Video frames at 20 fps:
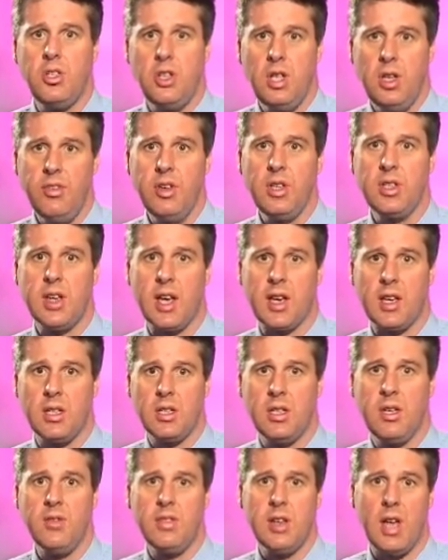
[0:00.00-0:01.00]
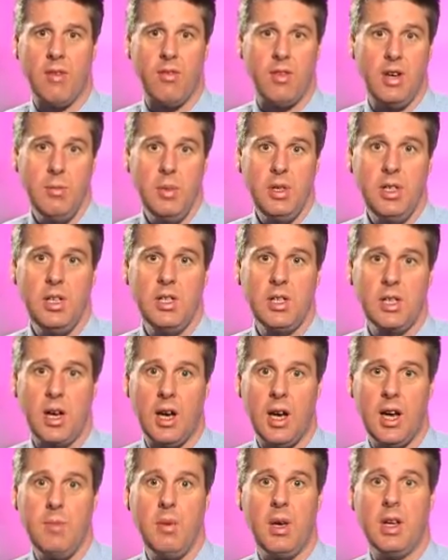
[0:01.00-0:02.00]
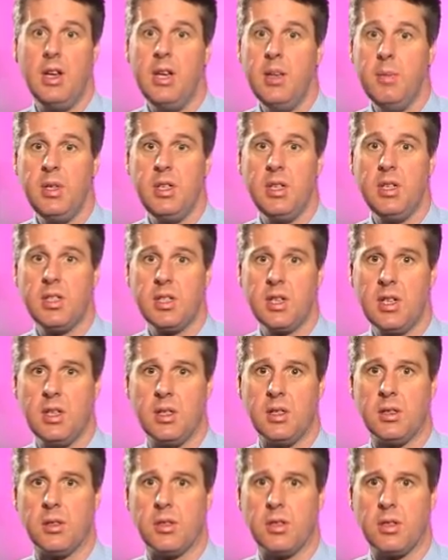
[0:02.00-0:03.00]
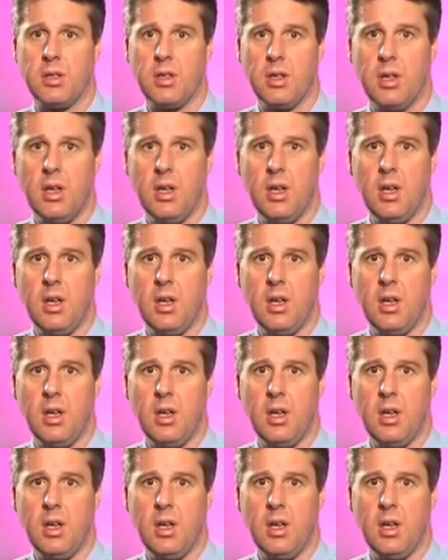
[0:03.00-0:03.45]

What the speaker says: Chief executives have limited time and limited skills.